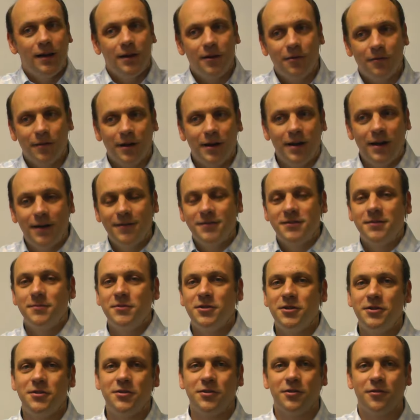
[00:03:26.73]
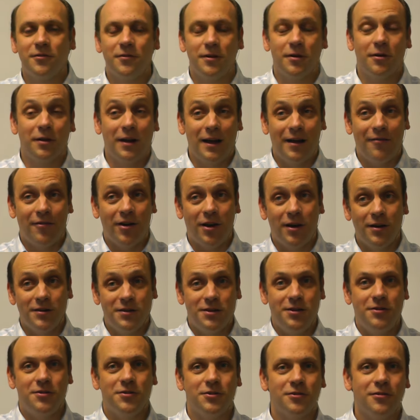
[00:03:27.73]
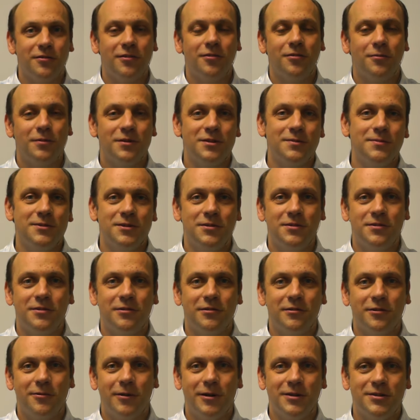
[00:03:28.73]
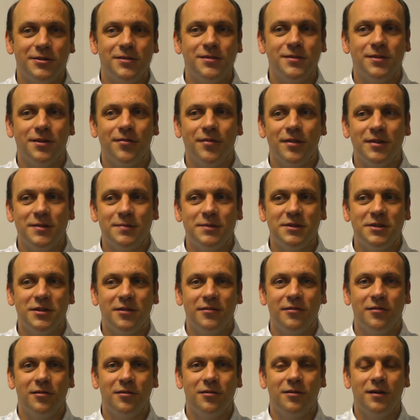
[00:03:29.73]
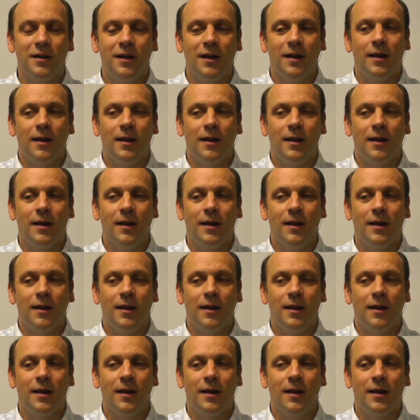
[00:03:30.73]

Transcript: You'll then have some tutorial. You'll have a tutorial with some tutorial questions on this material,